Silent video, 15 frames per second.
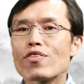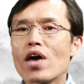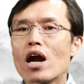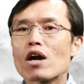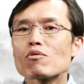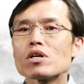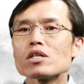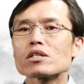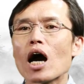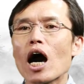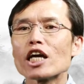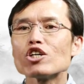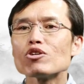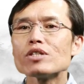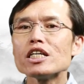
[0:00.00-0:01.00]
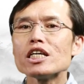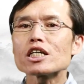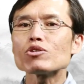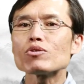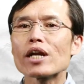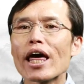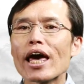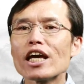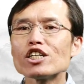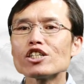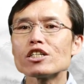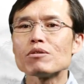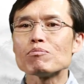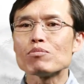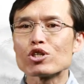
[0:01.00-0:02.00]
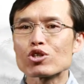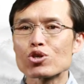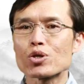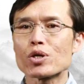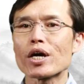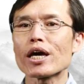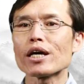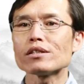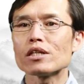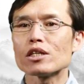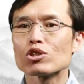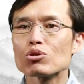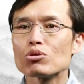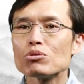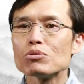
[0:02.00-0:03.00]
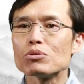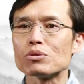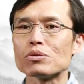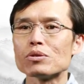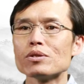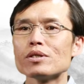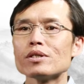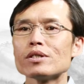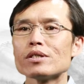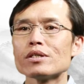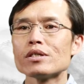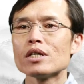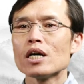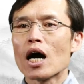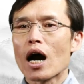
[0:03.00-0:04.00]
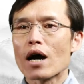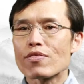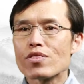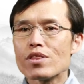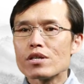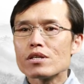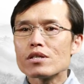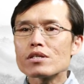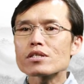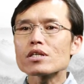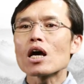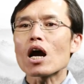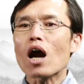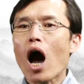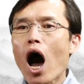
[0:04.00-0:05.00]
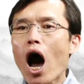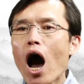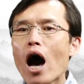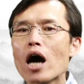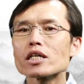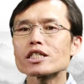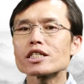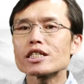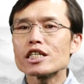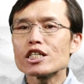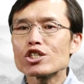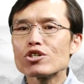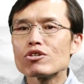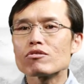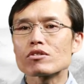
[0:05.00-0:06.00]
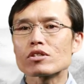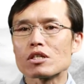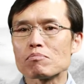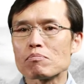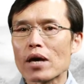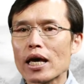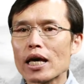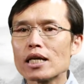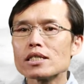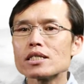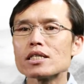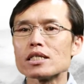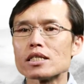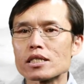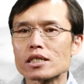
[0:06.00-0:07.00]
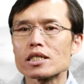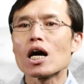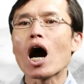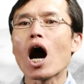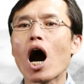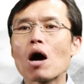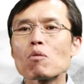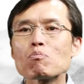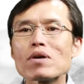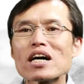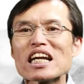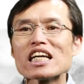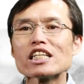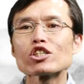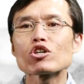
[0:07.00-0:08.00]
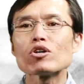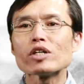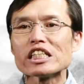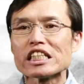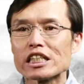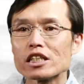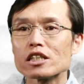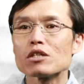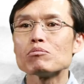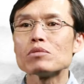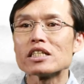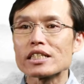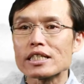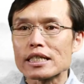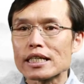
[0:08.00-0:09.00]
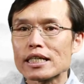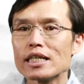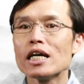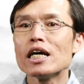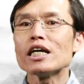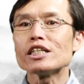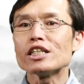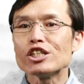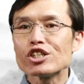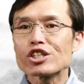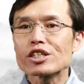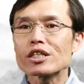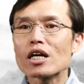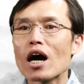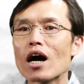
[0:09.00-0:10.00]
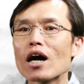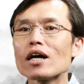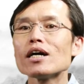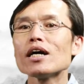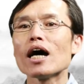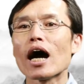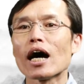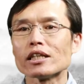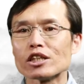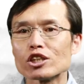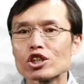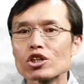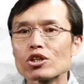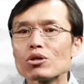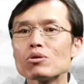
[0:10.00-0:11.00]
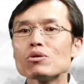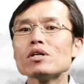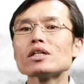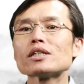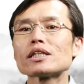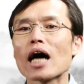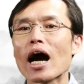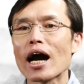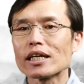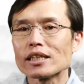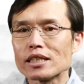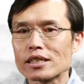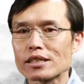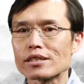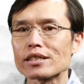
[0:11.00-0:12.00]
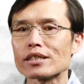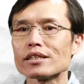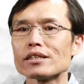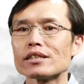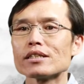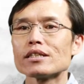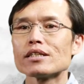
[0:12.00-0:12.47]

there is a unique relation between the two. And this constitutes the basis of political legitimacy in Shang and Zhou dynasty.